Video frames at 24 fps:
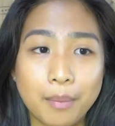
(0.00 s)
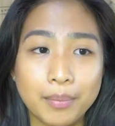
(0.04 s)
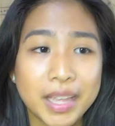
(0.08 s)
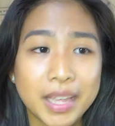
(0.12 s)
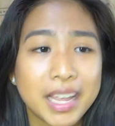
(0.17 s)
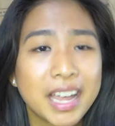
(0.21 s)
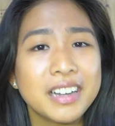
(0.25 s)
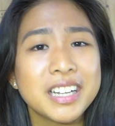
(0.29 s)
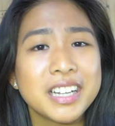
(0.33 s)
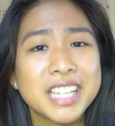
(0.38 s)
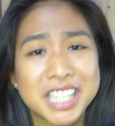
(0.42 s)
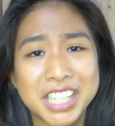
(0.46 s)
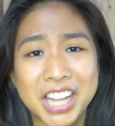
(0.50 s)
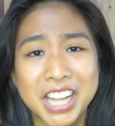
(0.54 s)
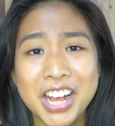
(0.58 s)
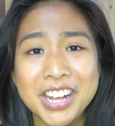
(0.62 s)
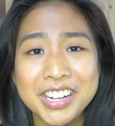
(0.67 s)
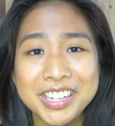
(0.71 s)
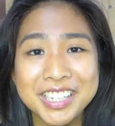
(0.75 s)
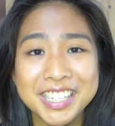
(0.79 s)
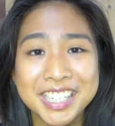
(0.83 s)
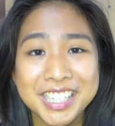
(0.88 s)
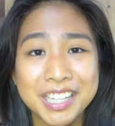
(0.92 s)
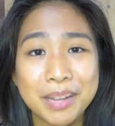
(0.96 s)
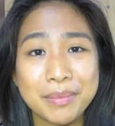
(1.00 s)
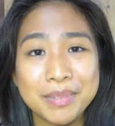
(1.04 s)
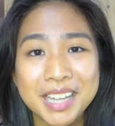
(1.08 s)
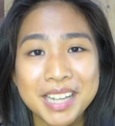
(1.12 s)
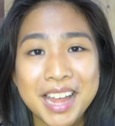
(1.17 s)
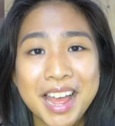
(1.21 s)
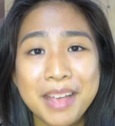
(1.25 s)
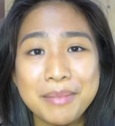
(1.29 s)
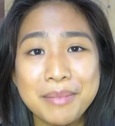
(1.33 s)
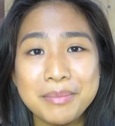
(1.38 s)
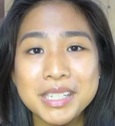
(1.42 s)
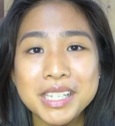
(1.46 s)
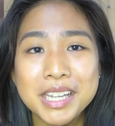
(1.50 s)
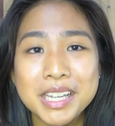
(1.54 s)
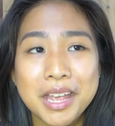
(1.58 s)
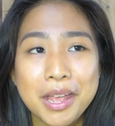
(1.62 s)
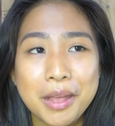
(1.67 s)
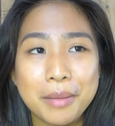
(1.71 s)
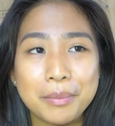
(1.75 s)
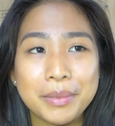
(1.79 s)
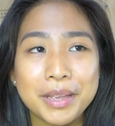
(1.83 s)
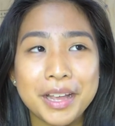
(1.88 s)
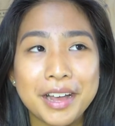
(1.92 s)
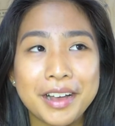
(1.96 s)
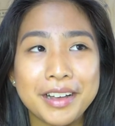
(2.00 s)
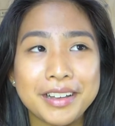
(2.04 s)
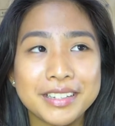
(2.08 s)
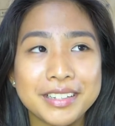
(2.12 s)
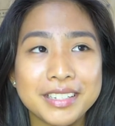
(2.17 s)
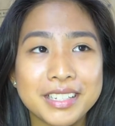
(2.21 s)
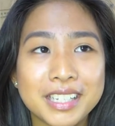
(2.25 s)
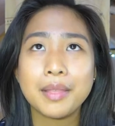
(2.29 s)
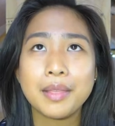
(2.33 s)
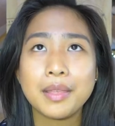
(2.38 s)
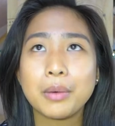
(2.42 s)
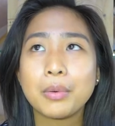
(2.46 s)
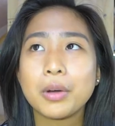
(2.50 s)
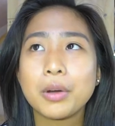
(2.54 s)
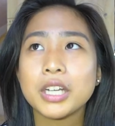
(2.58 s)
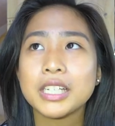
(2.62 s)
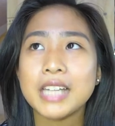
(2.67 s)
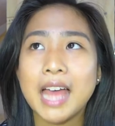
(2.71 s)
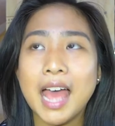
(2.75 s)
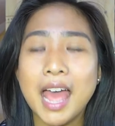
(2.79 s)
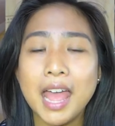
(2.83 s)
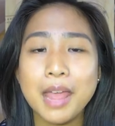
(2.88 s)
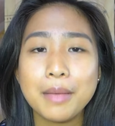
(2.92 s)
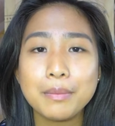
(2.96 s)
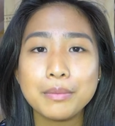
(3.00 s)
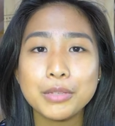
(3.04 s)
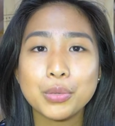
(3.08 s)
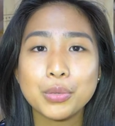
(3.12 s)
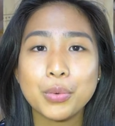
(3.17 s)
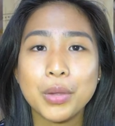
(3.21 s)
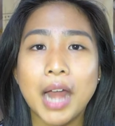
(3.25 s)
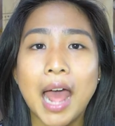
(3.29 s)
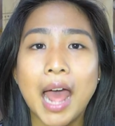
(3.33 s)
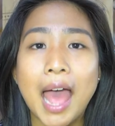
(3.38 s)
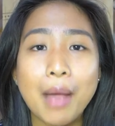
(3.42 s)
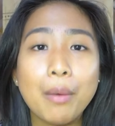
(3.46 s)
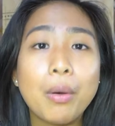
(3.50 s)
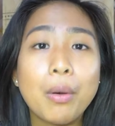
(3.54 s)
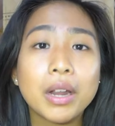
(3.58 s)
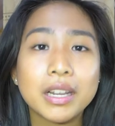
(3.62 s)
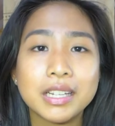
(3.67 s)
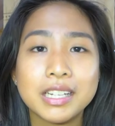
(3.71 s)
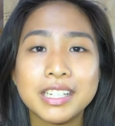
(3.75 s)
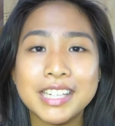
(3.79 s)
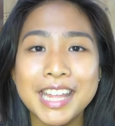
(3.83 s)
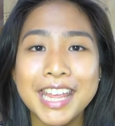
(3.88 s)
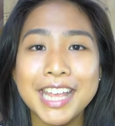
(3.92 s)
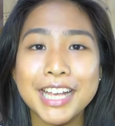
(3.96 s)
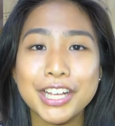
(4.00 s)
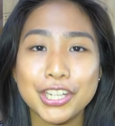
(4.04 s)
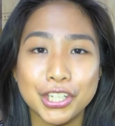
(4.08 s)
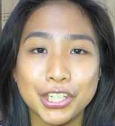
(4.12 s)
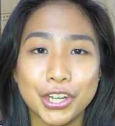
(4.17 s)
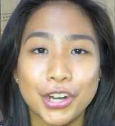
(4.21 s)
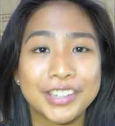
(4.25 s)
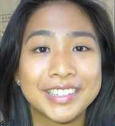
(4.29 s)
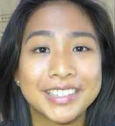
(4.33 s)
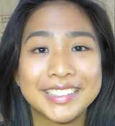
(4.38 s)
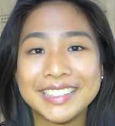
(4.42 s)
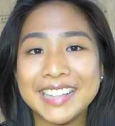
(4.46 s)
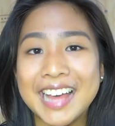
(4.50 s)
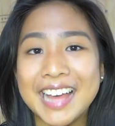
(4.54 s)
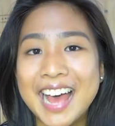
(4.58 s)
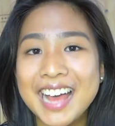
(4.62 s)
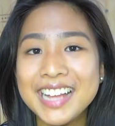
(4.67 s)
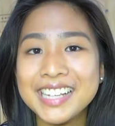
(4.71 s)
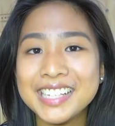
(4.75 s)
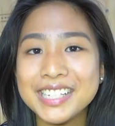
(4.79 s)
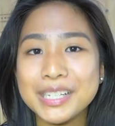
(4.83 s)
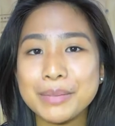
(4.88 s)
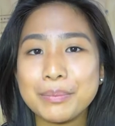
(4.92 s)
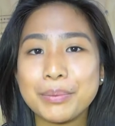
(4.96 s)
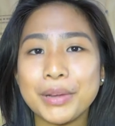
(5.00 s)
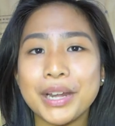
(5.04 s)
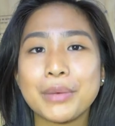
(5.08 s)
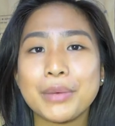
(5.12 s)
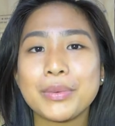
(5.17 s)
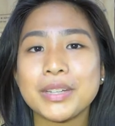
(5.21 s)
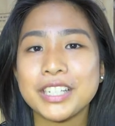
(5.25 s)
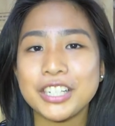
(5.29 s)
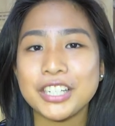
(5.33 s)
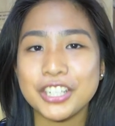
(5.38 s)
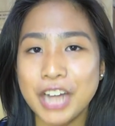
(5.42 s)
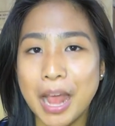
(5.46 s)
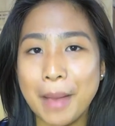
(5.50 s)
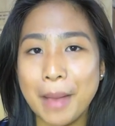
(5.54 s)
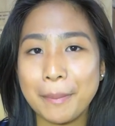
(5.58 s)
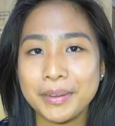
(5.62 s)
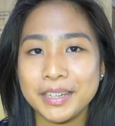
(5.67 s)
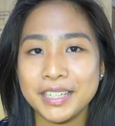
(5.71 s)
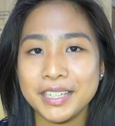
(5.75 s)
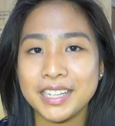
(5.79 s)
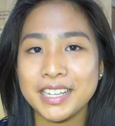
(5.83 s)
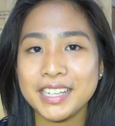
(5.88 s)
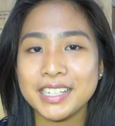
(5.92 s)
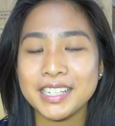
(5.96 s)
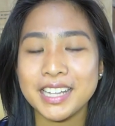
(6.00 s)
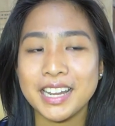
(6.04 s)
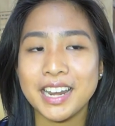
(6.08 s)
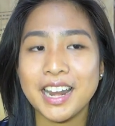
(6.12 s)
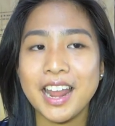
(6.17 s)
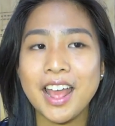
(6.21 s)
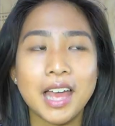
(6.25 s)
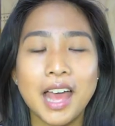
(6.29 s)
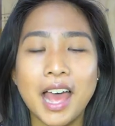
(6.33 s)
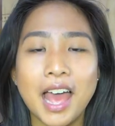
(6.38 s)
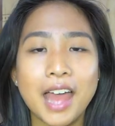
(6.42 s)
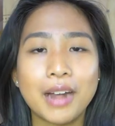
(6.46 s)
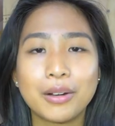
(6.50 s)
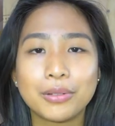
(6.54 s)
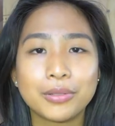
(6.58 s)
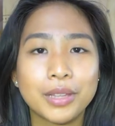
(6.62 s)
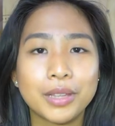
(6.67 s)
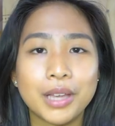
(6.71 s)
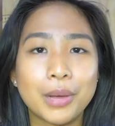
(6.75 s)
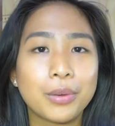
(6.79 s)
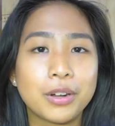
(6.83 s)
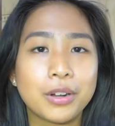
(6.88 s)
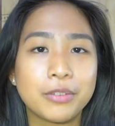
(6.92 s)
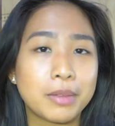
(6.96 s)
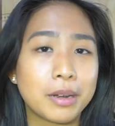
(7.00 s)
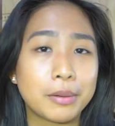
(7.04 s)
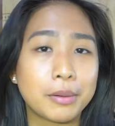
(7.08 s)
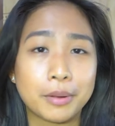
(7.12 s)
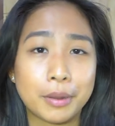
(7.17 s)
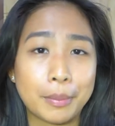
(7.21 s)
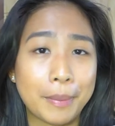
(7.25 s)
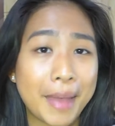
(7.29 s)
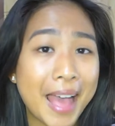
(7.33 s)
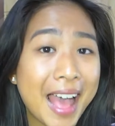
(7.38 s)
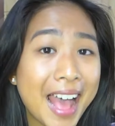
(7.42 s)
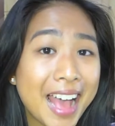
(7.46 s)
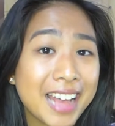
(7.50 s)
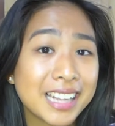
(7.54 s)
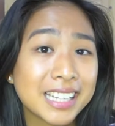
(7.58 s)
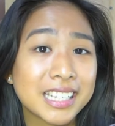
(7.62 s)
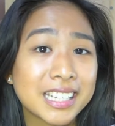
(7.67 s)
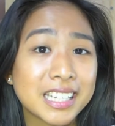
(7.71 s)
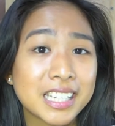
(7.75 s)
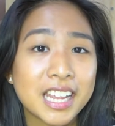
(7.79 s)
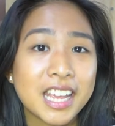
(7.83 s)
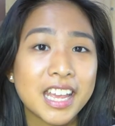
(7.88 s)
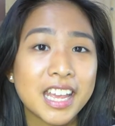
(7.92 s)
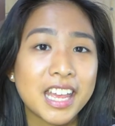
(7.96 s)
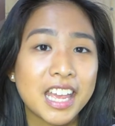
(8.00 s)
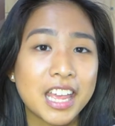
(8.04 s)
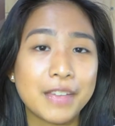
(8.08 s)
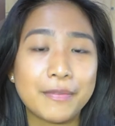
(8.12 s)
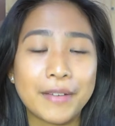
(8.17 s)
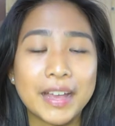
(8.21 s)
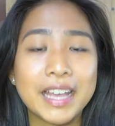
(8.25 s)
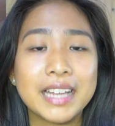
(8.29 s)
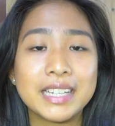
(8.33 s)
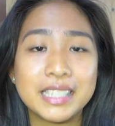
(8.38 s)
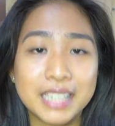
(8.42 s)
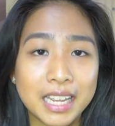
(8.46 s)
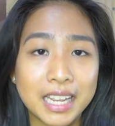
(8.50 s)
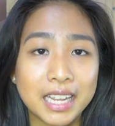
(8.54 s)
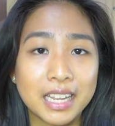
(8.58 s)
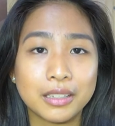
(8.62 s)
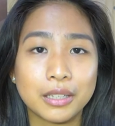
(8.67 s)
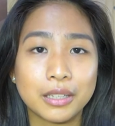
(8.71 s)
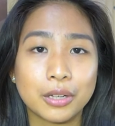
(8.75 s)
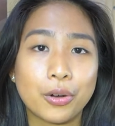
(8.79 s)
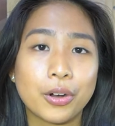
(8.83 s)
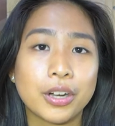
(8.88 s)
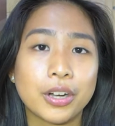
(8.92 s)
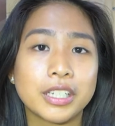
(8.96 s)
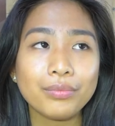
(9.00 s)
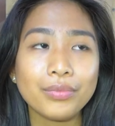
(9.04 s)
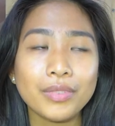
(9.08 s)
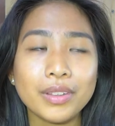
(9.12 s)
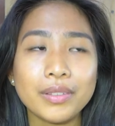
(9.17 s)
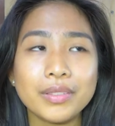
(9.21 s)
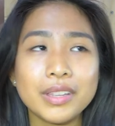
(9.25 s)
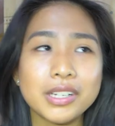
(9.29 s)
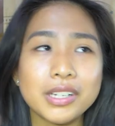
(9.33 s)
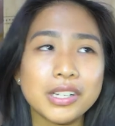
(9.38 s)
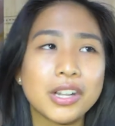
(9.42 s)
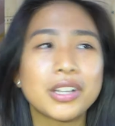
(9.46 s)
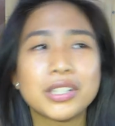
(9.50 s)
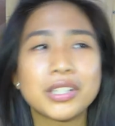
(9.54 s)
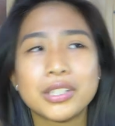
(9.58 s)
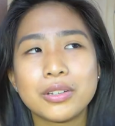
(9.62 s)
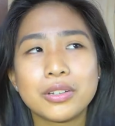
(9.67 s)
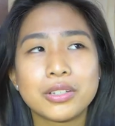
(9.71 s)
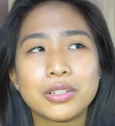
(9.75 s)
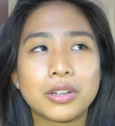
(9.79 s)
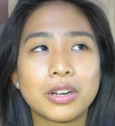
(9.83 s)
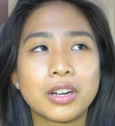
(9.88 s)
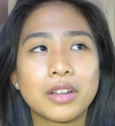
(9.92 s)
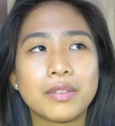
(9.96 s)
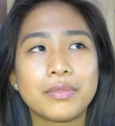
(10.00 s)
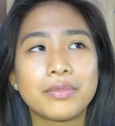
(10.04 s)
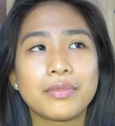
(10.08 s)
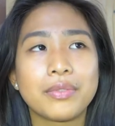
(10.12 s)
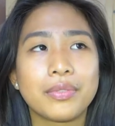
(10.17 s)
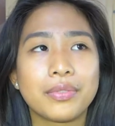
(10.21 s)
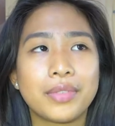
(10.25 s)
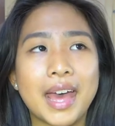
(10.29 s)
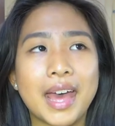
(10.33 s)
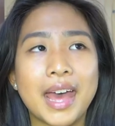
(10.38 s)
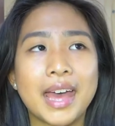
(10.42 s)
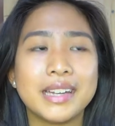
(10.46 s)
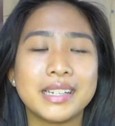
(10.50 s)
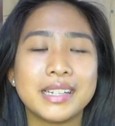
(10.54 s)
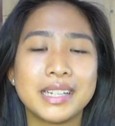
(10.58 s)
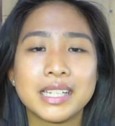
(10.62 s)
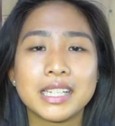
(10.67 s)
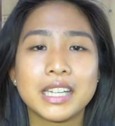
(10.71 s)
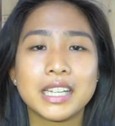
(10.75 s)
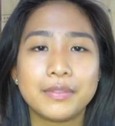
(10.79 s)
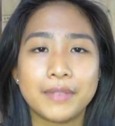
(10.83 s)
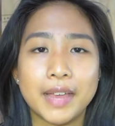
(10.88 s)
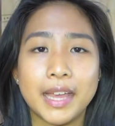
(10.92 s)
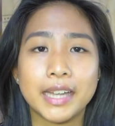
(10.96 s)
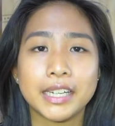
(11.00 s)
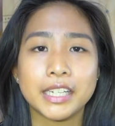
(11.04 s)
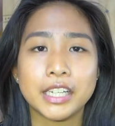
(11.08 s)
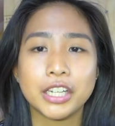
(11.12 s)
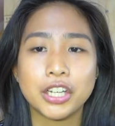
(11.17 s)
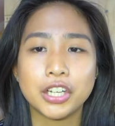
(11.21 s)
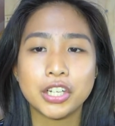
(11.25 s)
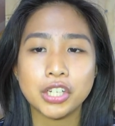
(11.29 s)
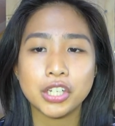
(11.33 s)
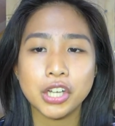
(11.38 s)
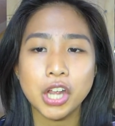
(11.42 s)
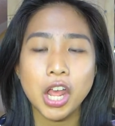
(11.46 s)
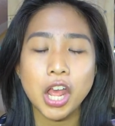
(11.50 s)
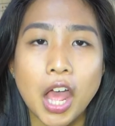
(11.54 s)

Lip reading: That kind of sucks sometimes because there were times when I wanted to take a certain class but it was in Japanese and I don't think I would have been able to pass if I had taken the course. There's also sort of that disadvantage.